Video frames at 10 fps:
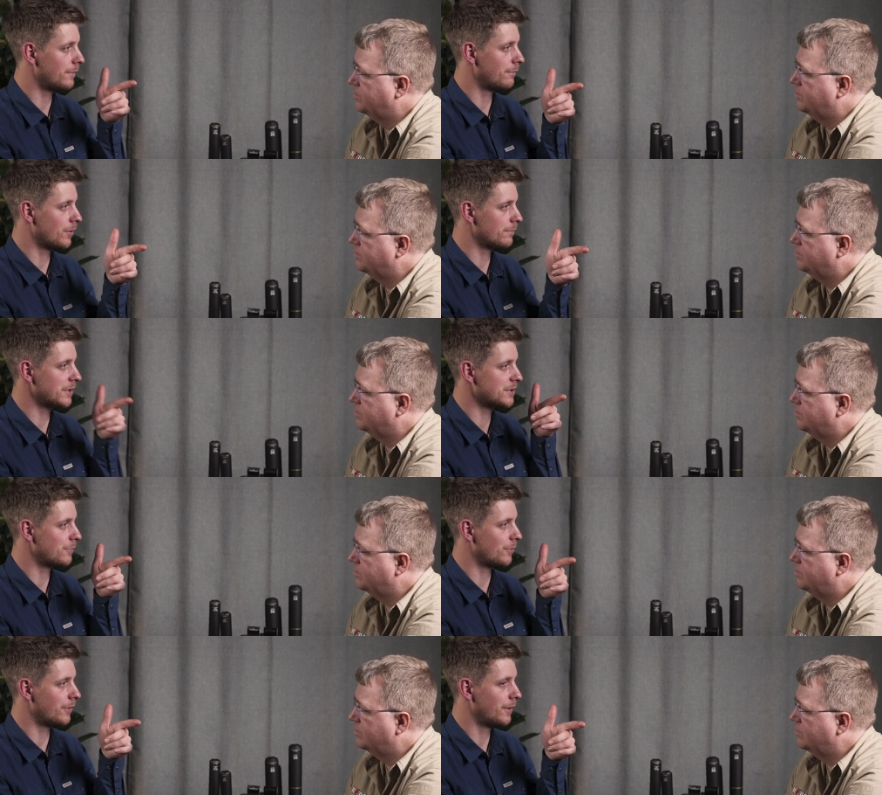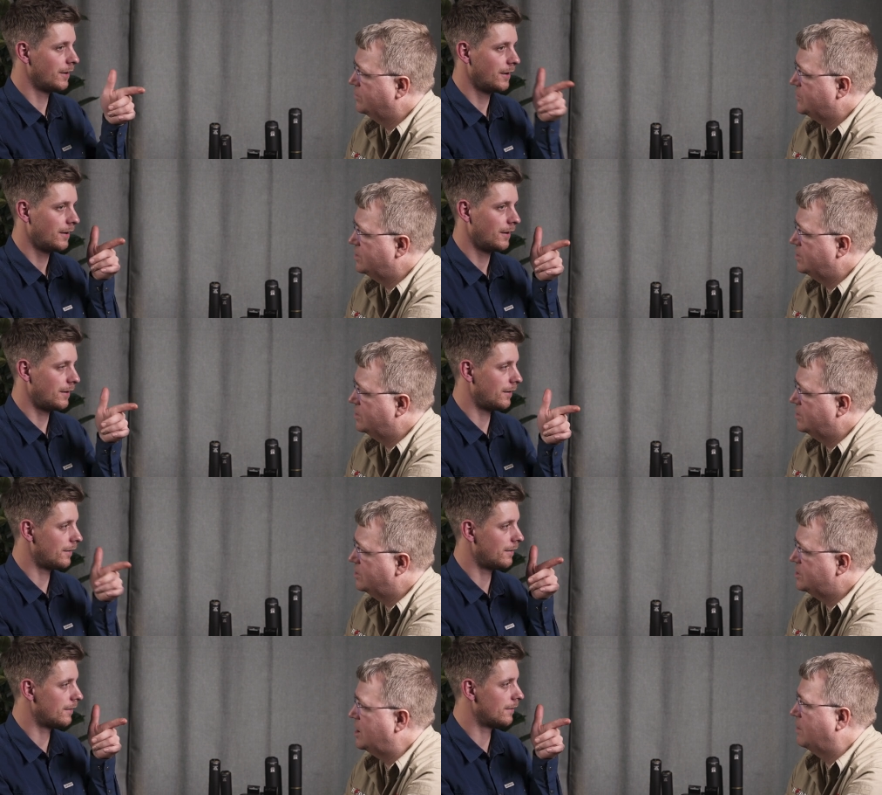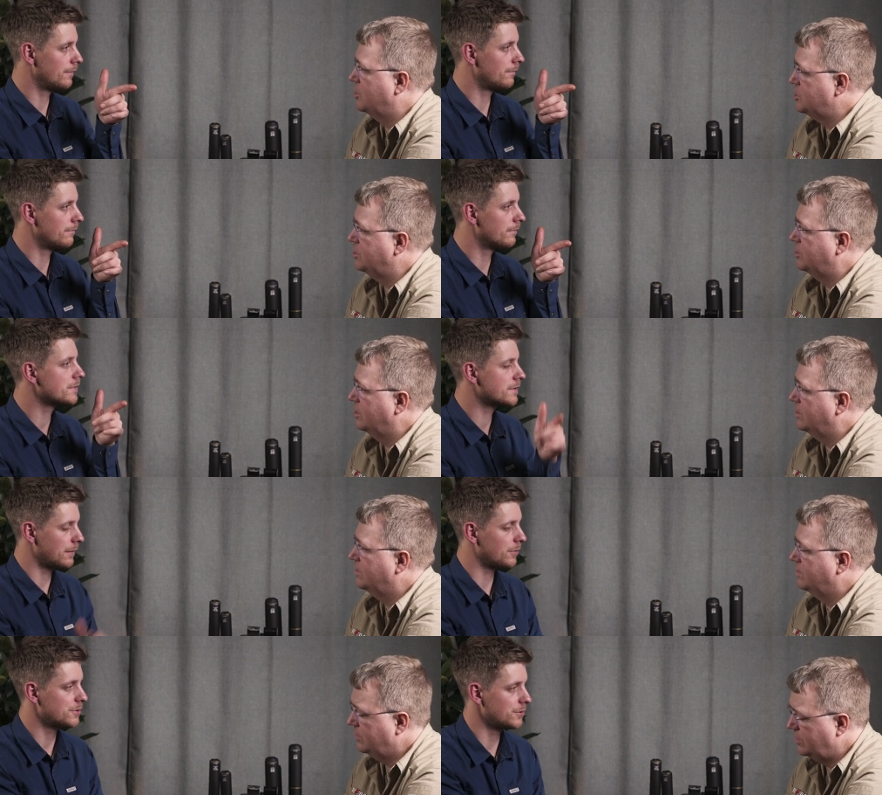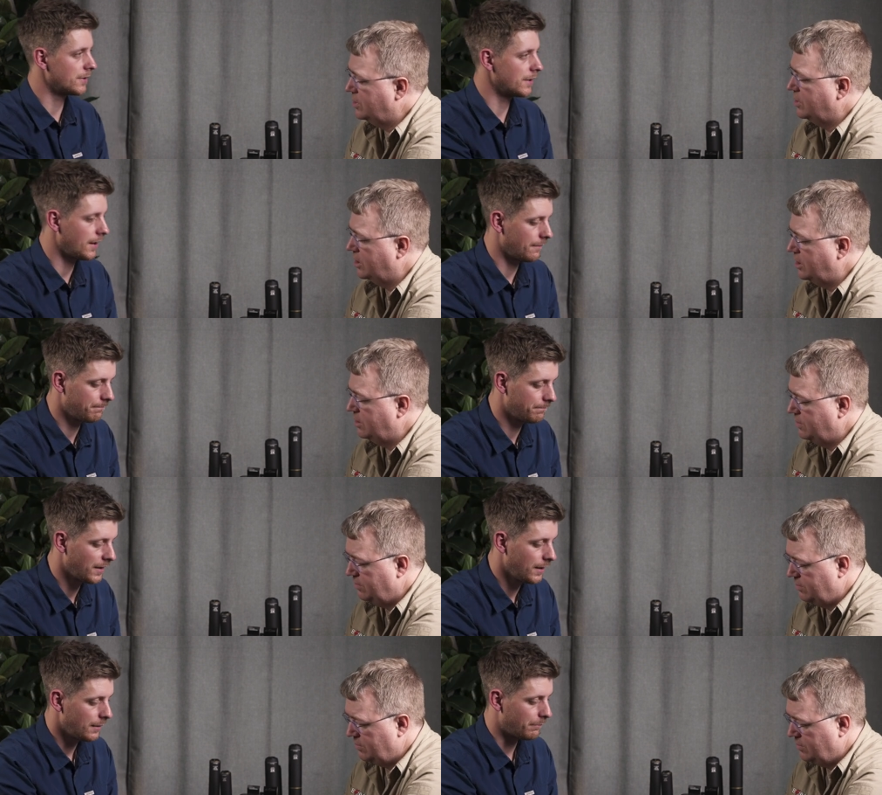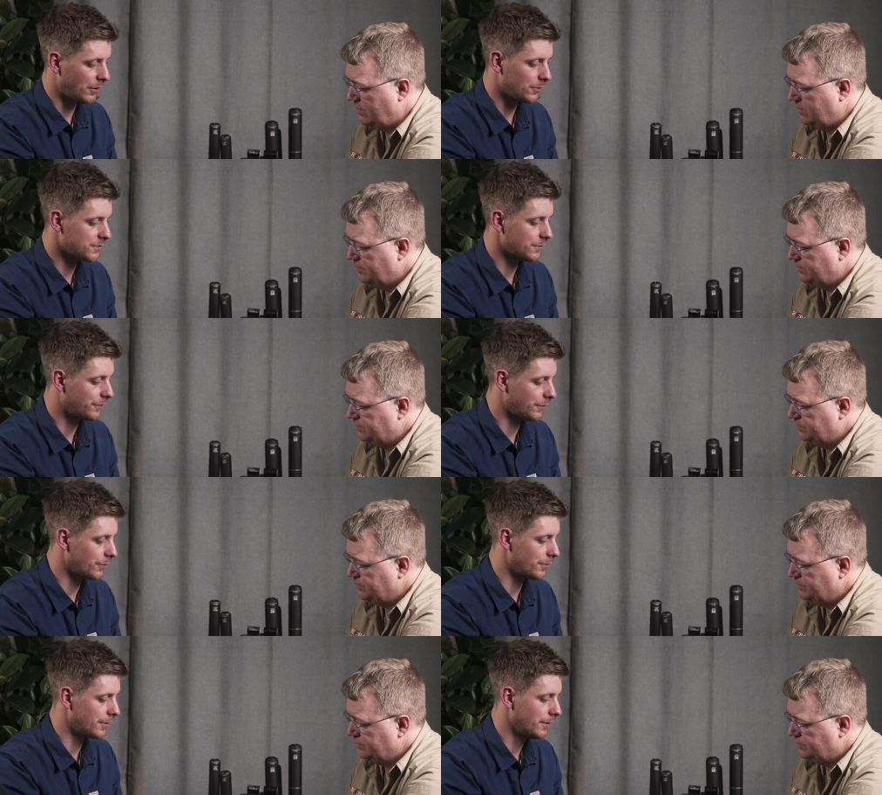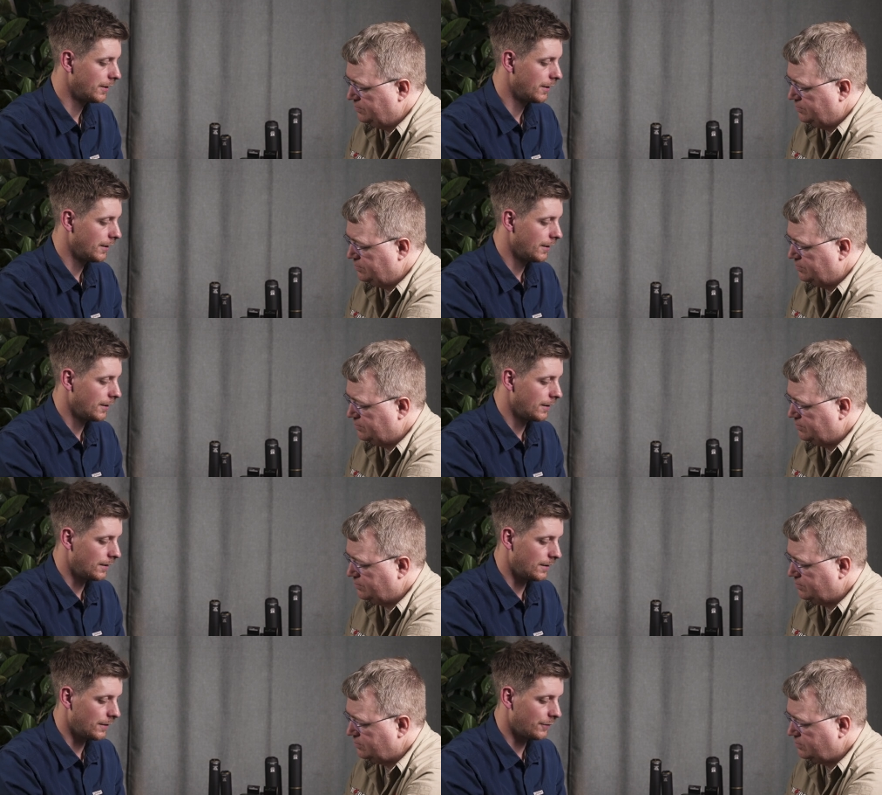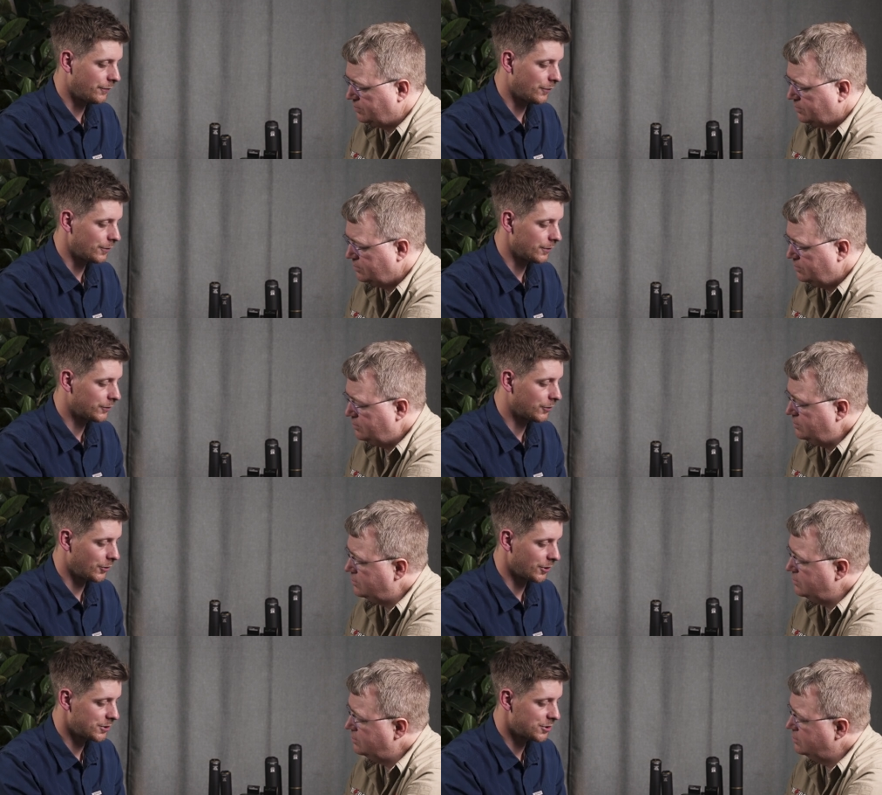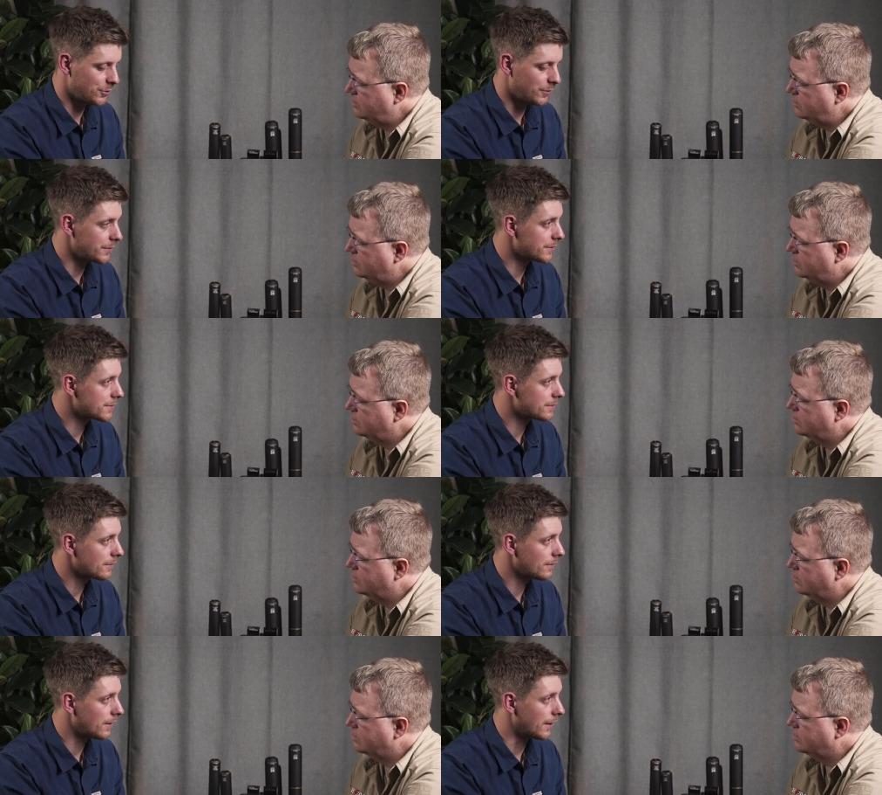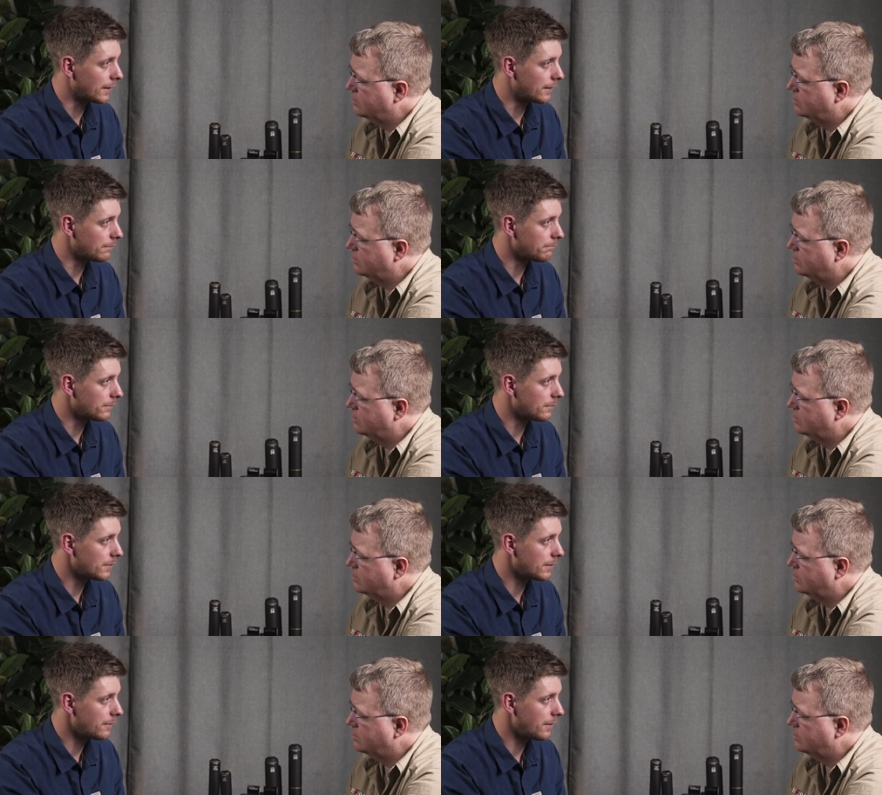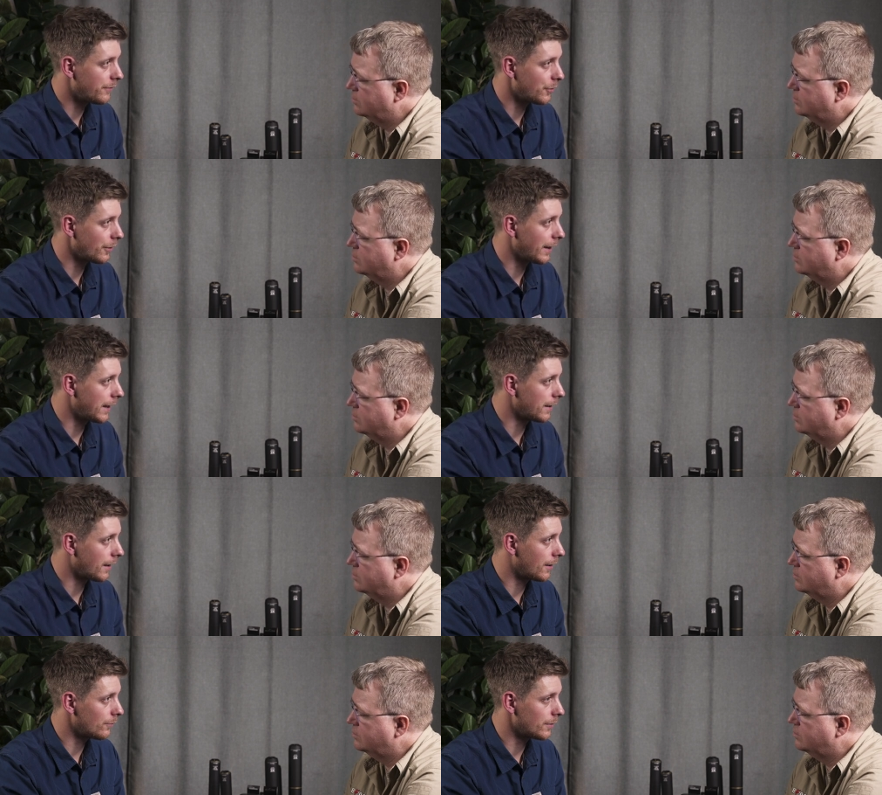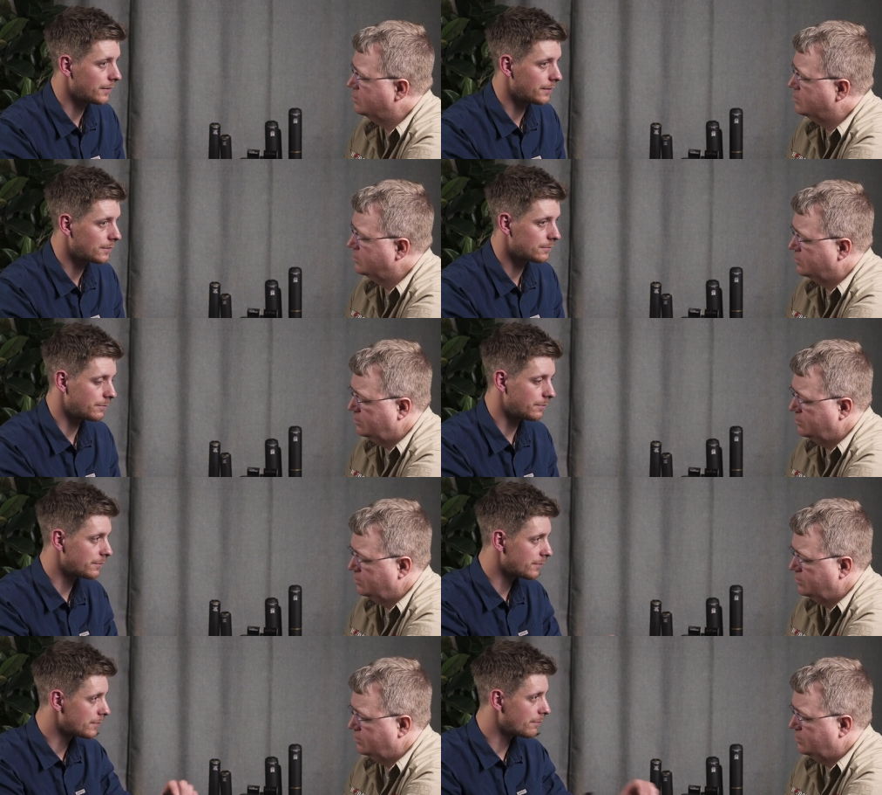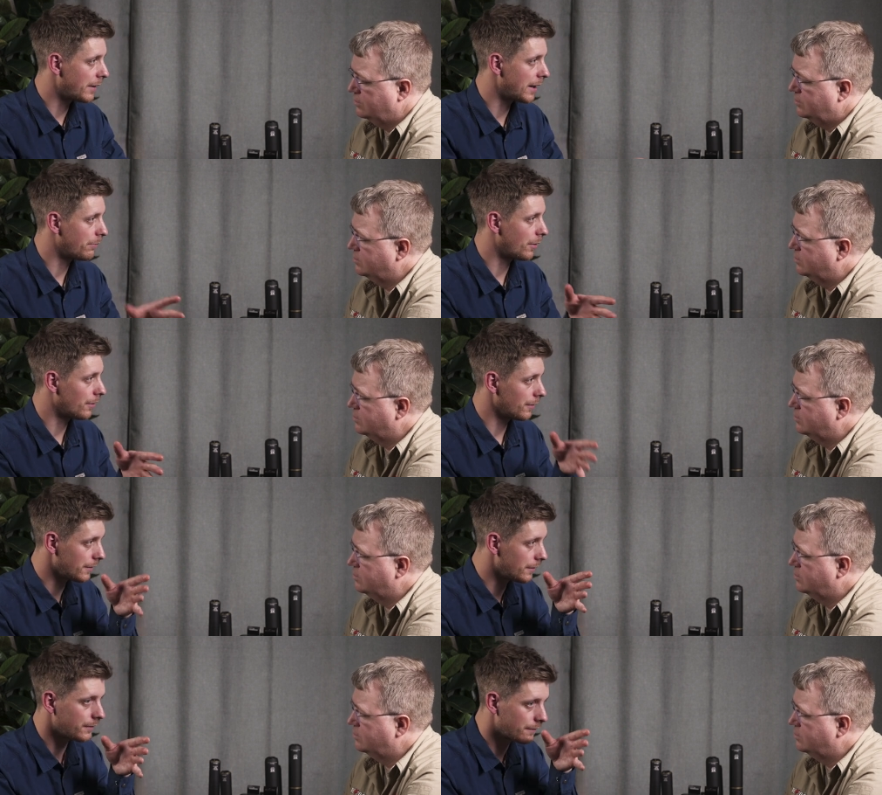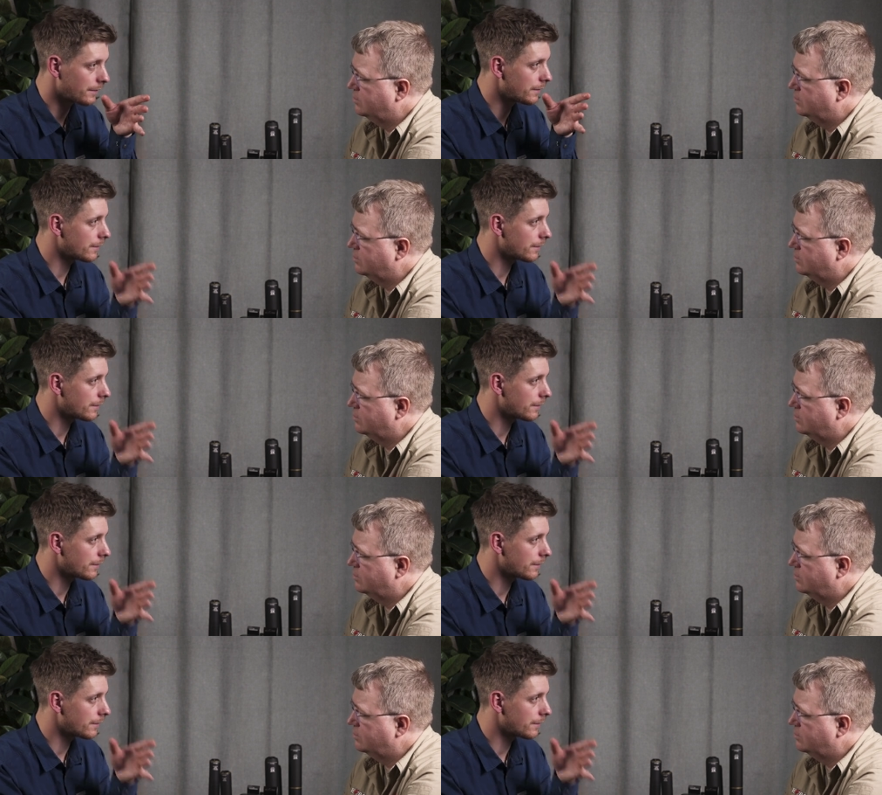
Speaker 1: a more, much more uh, stable shooting. Stable shooting, yeah. But also for uh, for target shooters, like if you're laying down with the bipod and